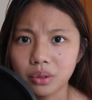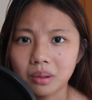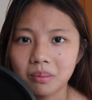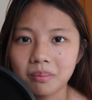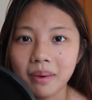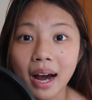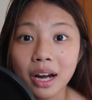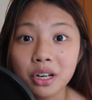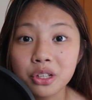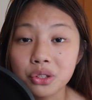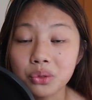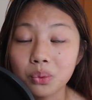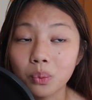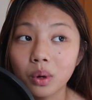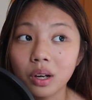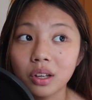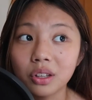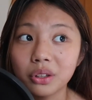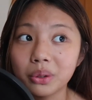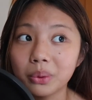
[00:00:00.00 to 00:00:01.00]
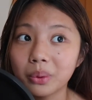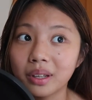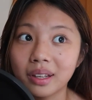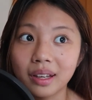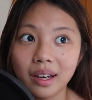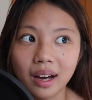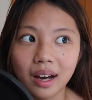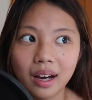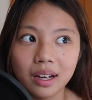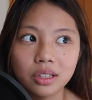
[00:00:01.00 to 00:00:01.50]
Imagine what you
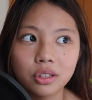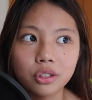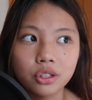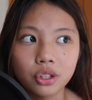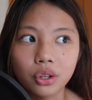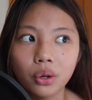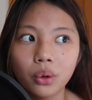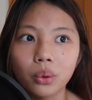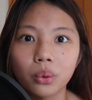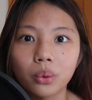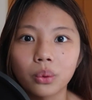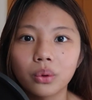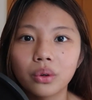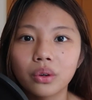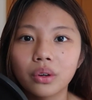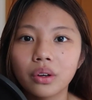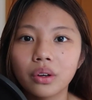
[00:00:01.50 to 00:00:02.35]
can do